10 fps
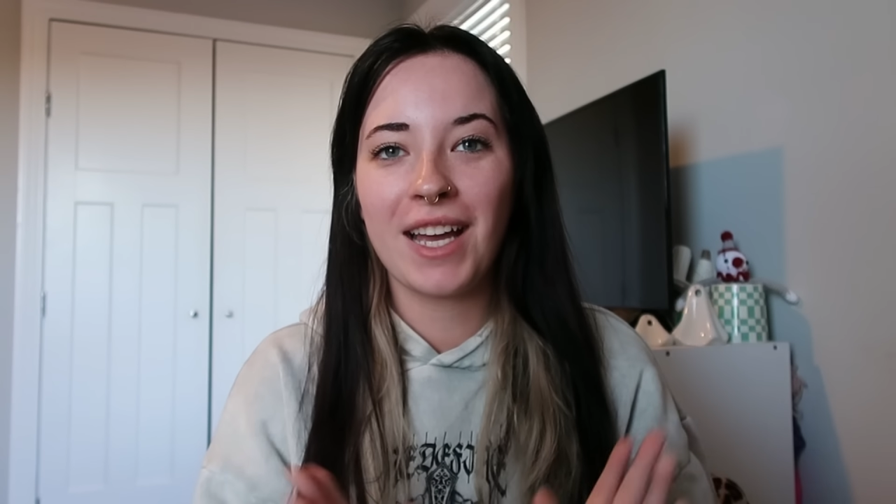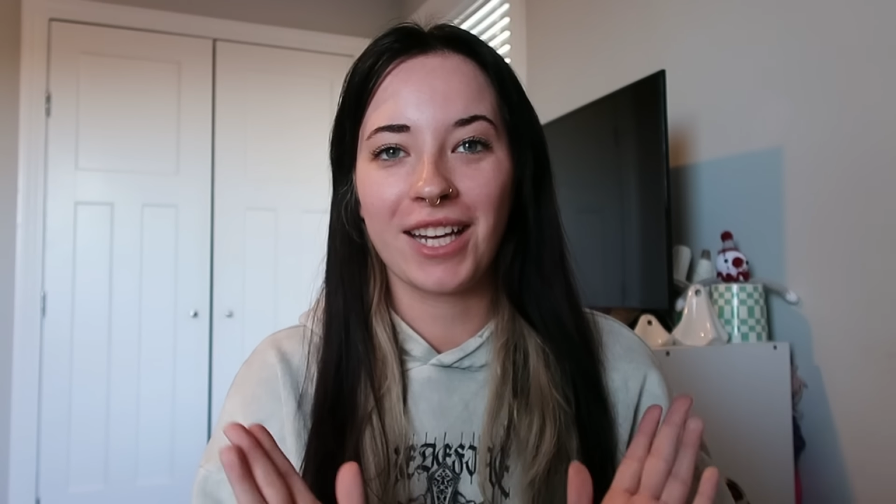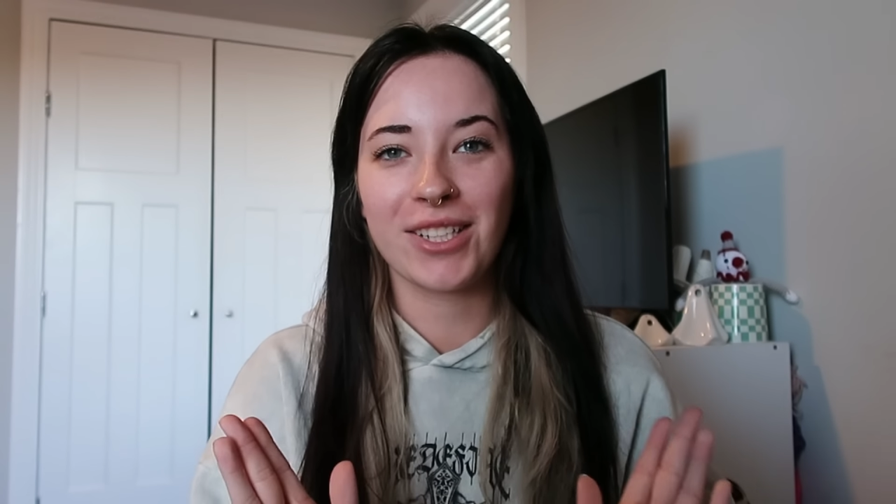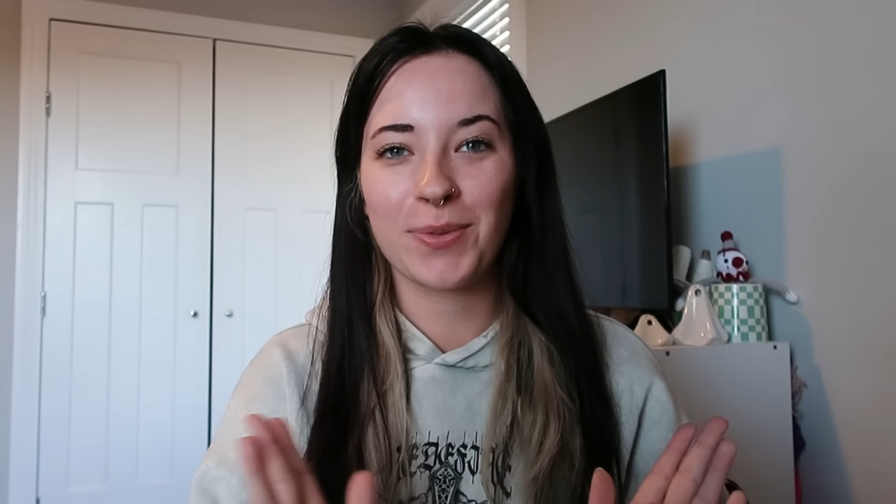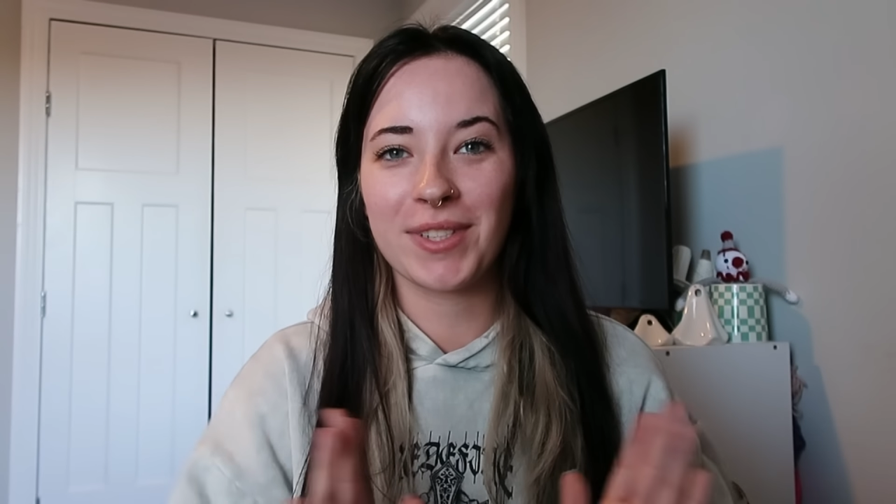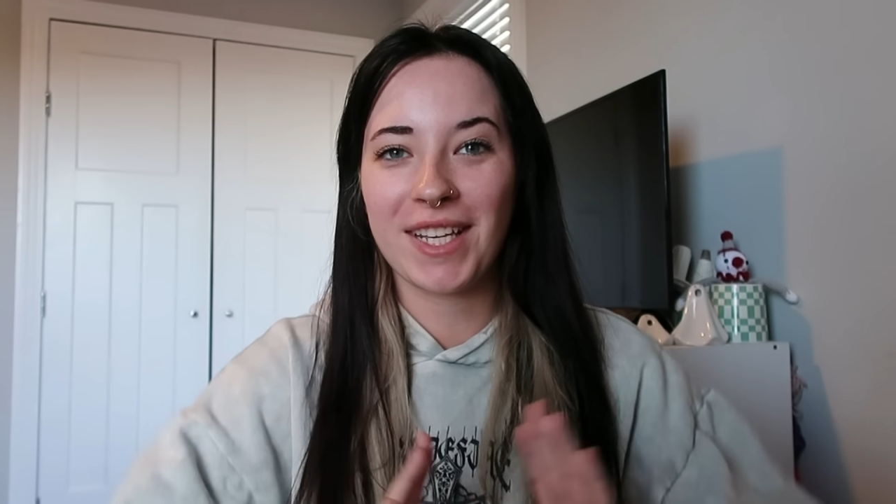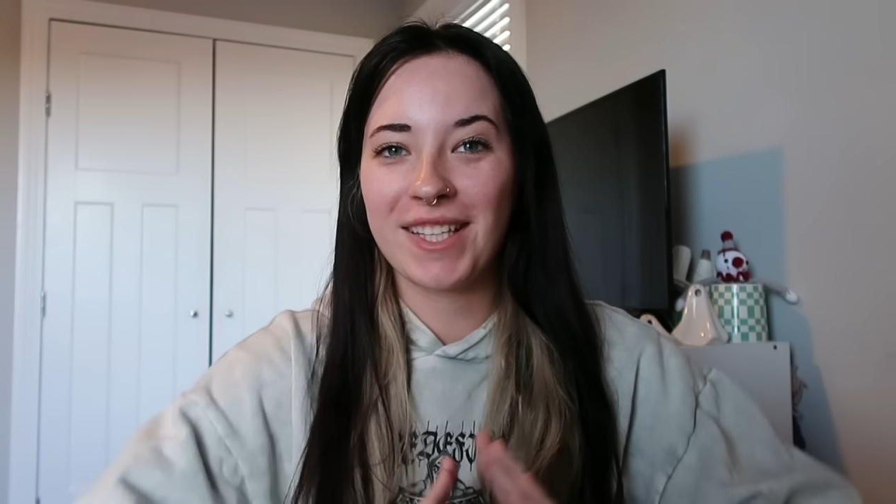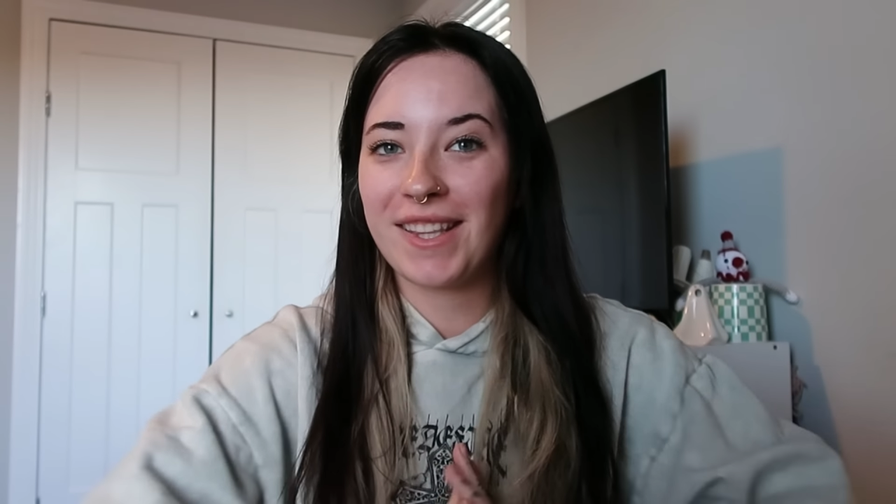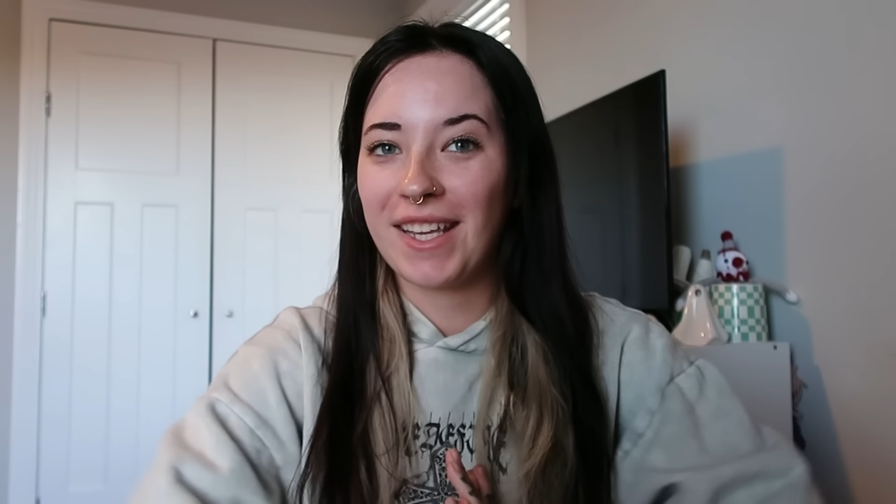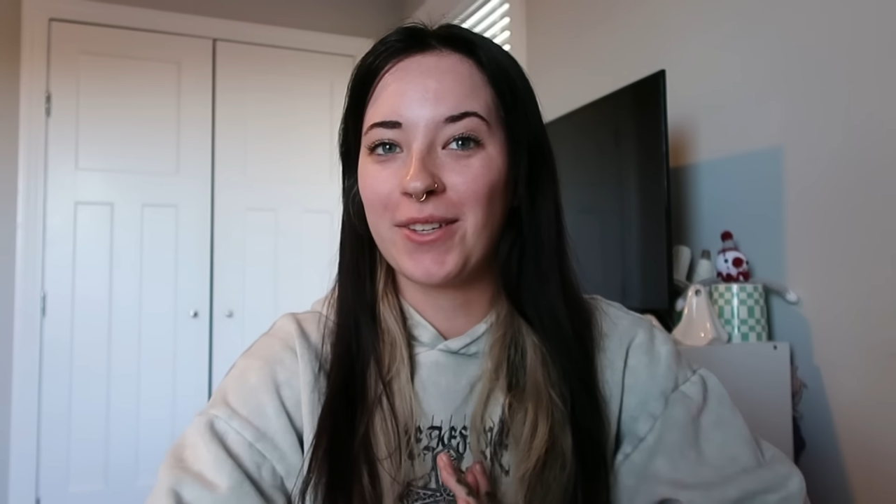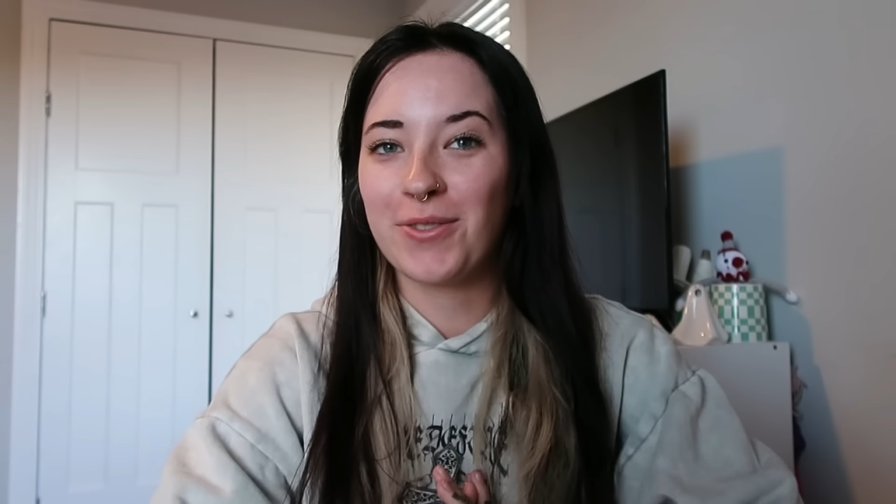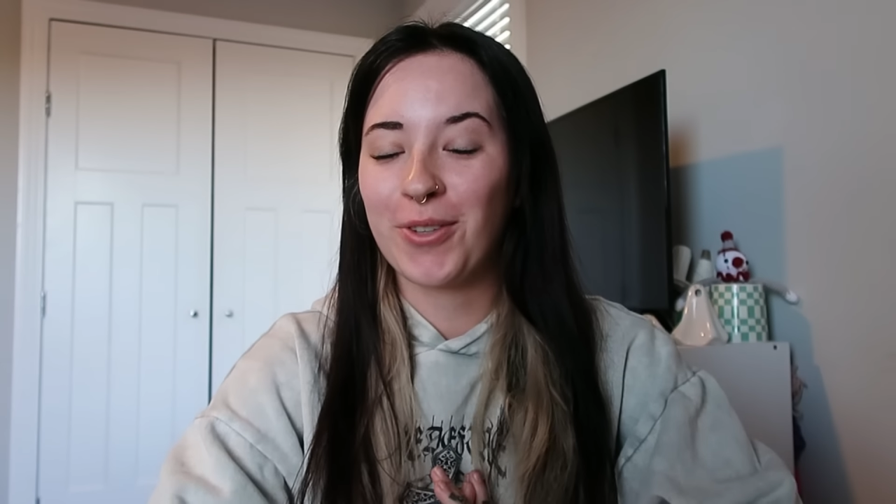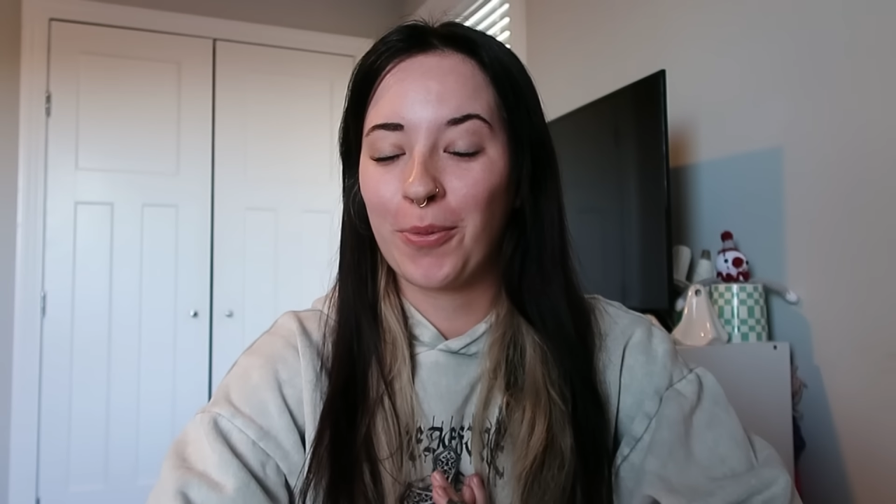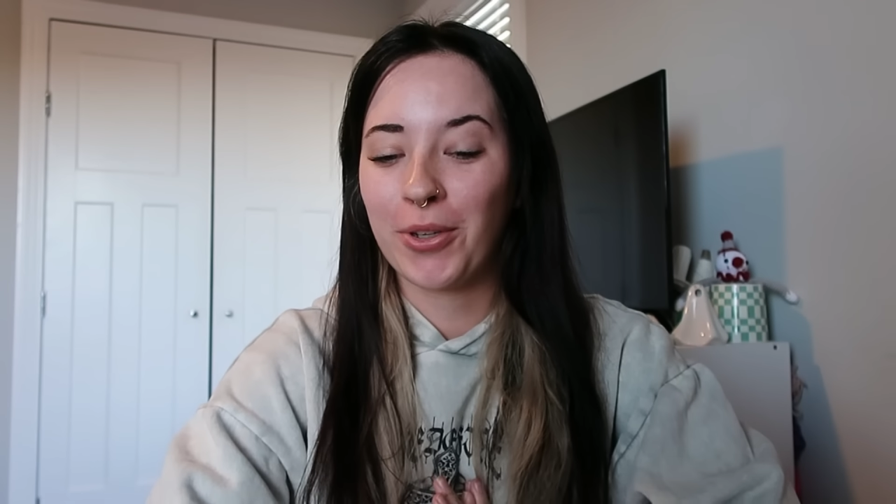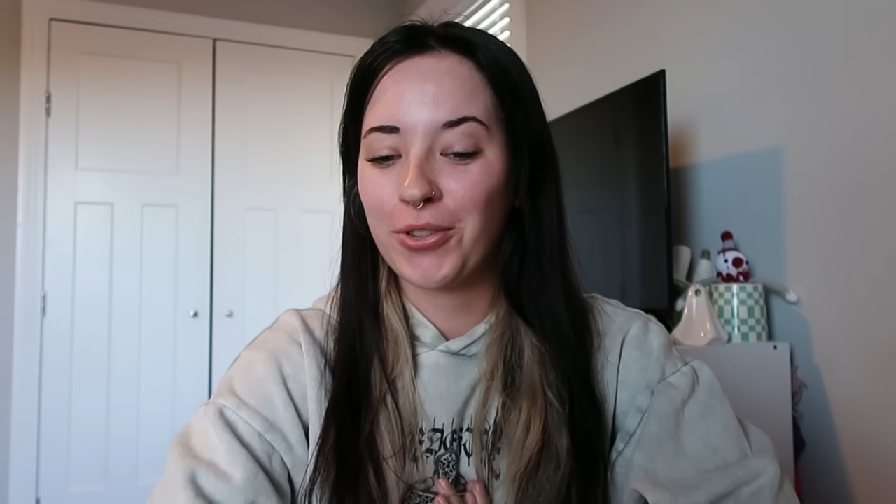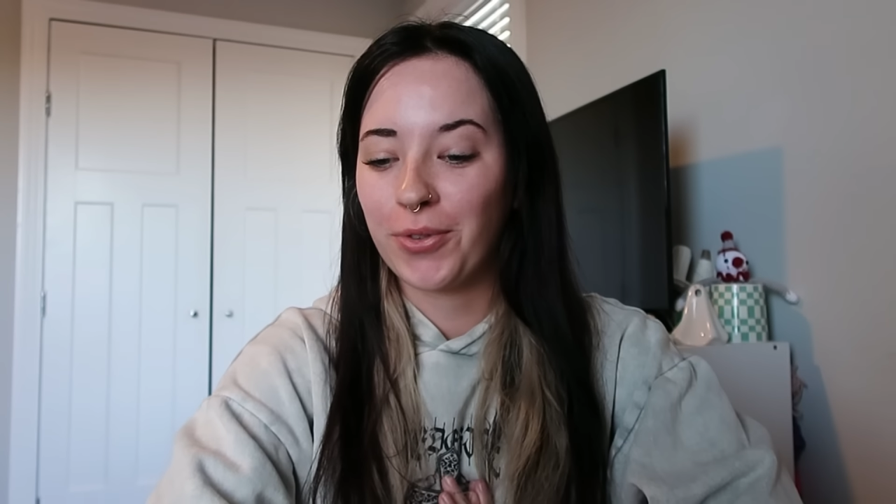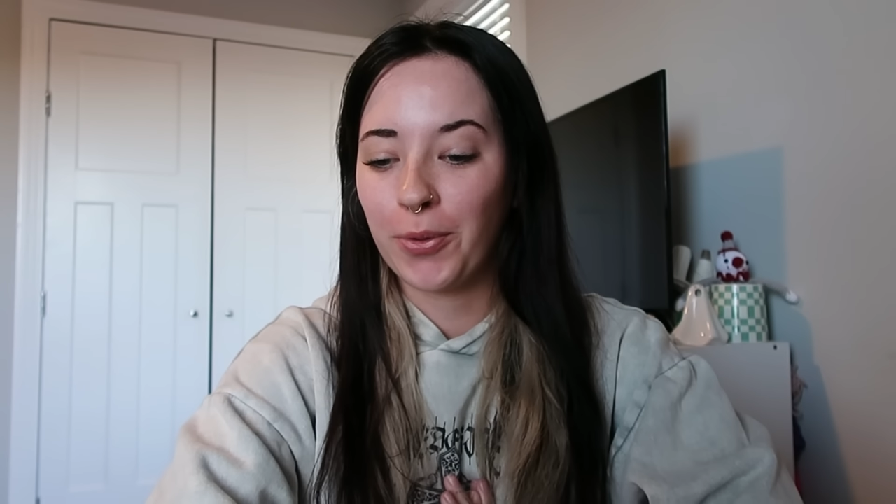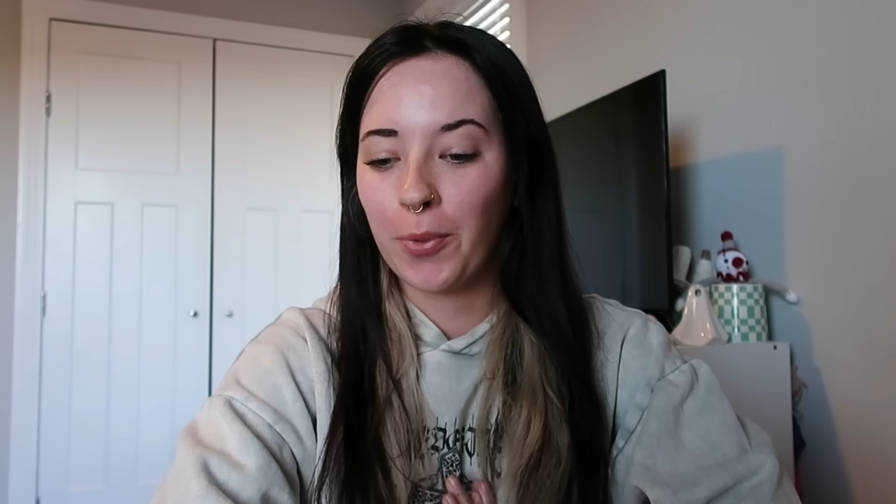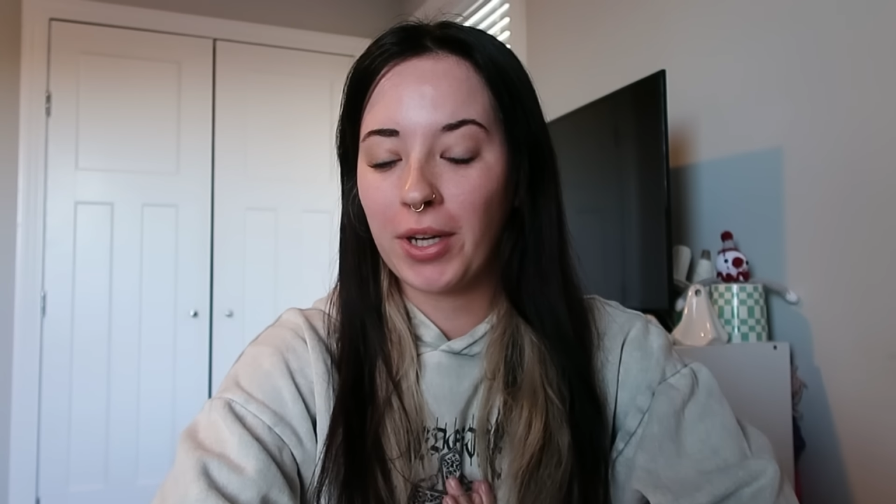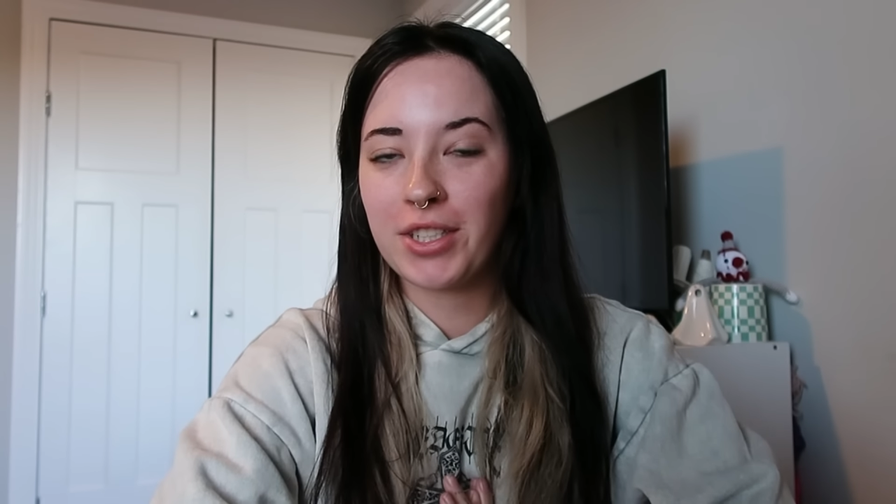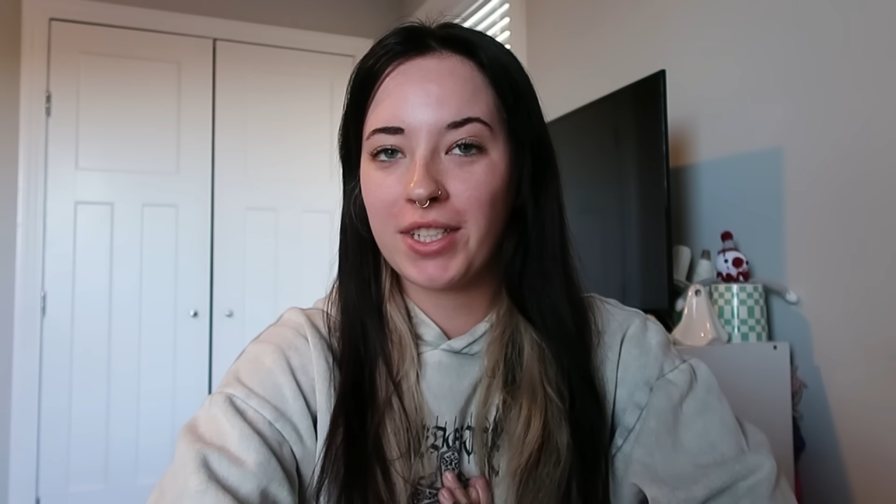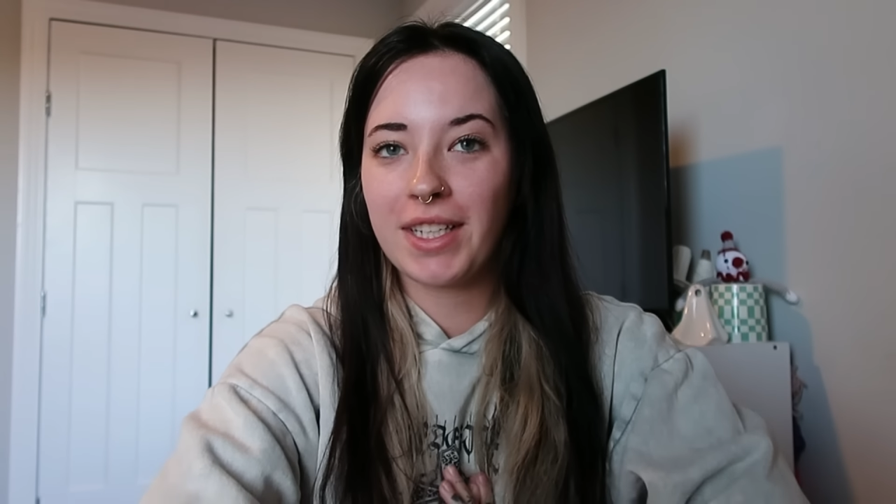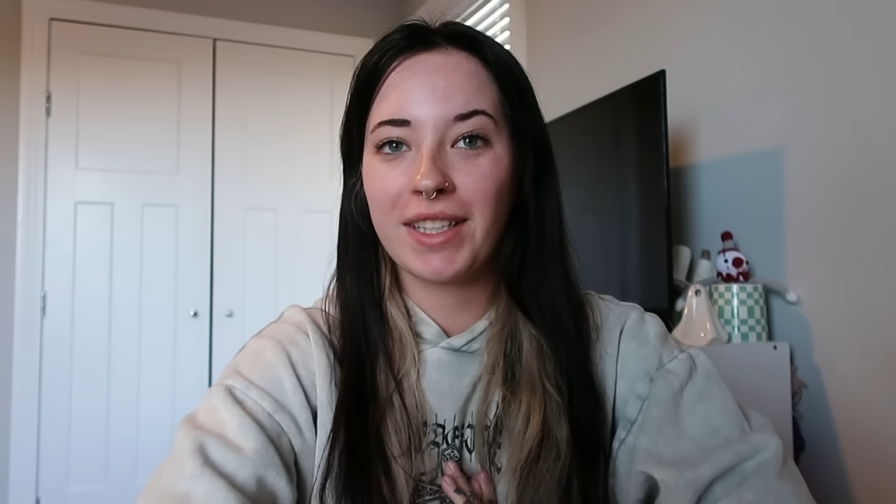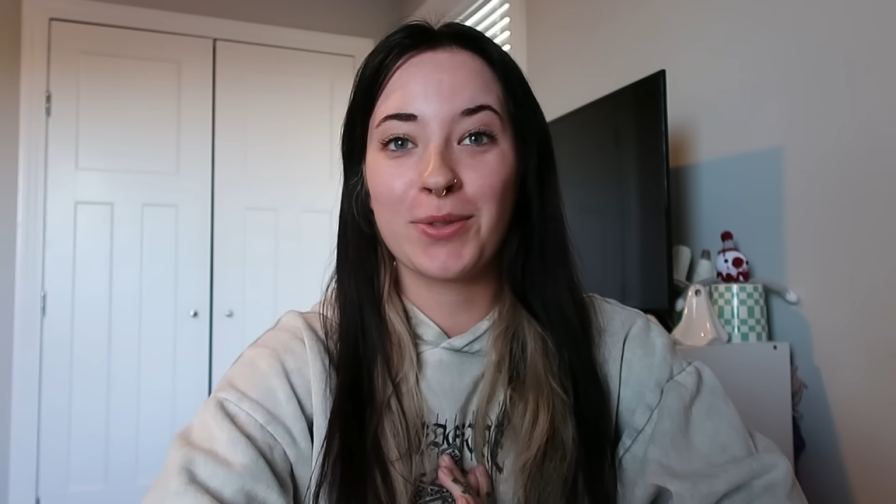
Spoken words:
I just want to say thank you so much for watching.